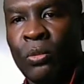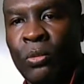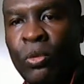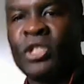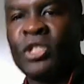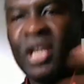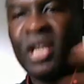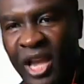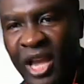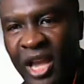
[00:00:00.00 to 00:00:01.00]
was
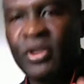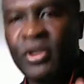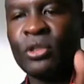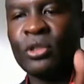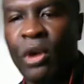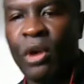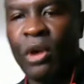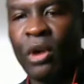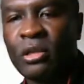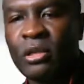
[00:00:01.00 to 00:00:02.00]
declaring to the
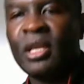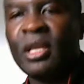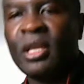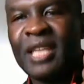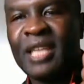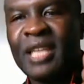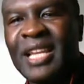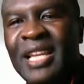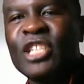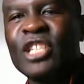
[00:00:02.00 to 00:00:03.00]
world that
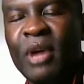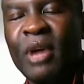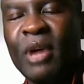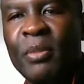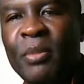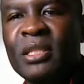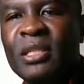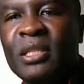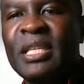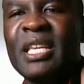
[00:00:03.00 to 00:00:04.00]
Elijah Muhammad
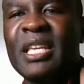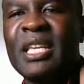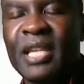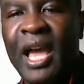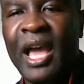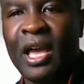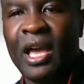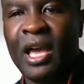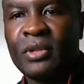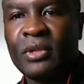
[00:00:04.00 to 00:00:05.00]
is
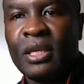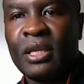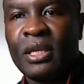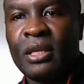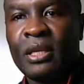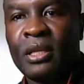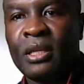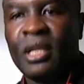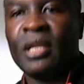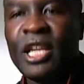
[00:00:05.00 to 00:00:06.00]
alive.
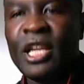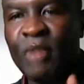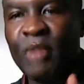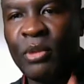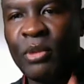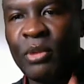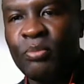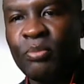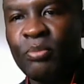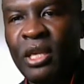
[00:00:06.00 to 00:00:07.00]
Elijah Muhammad would
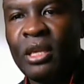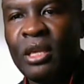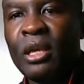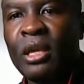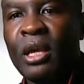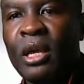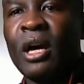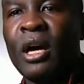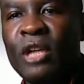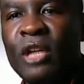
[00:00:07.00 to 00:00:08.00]
be
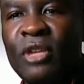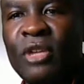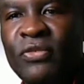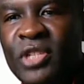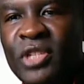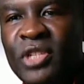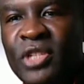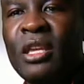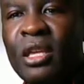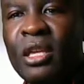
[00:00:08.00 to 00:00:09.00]

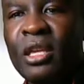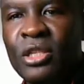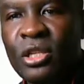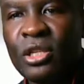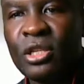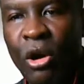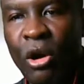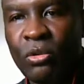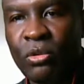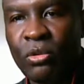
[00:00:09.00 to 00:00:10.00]
115 years
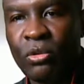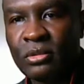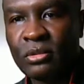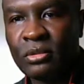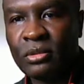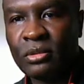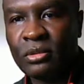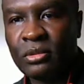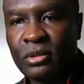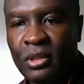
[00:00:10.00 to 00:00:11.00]
old.
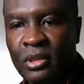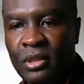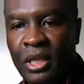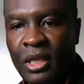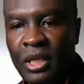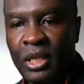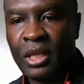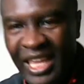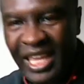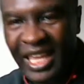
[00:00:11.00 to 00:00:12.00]
And he
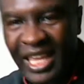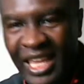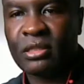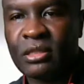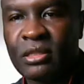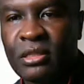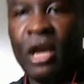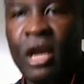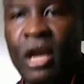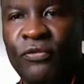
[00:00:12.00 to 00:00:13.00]
is
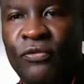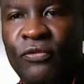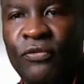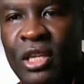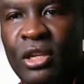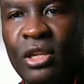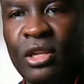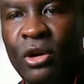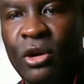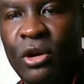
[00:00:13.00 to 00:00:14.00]
115 years
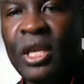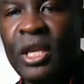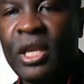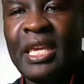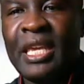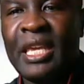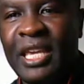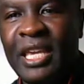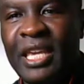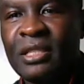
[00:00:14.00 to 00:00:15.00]
old. He
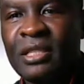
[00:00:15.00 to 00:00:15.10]
is